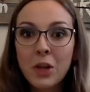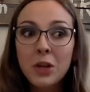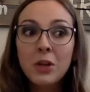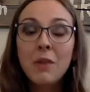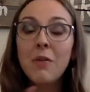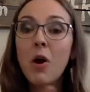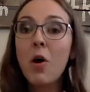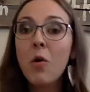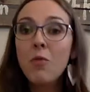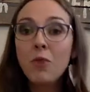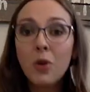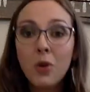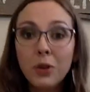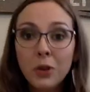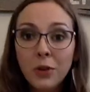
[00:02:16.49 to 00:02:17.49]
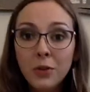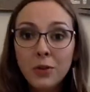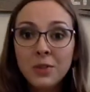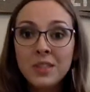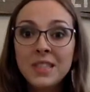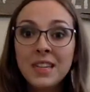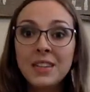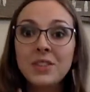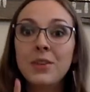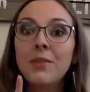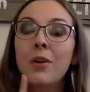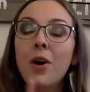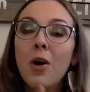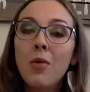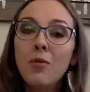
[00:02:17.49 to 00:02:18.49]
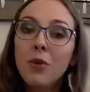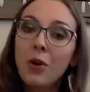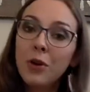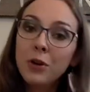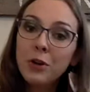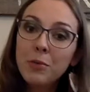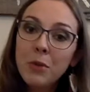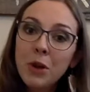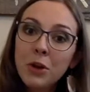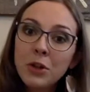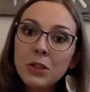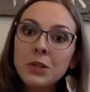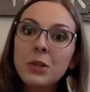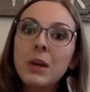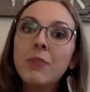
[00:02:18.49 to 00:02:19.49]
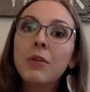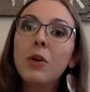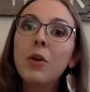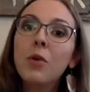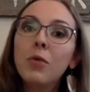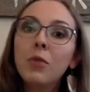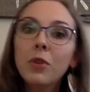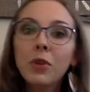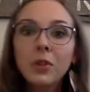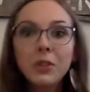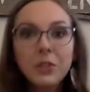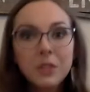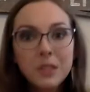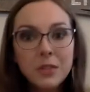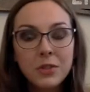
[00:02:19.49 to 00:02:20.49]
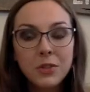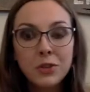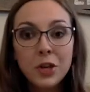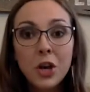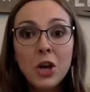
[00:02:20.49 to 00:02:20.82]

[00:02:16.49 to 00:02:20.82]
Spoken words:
You have a home for all your glue sticks, you have a home for all your markers, you have a home for all your scissors,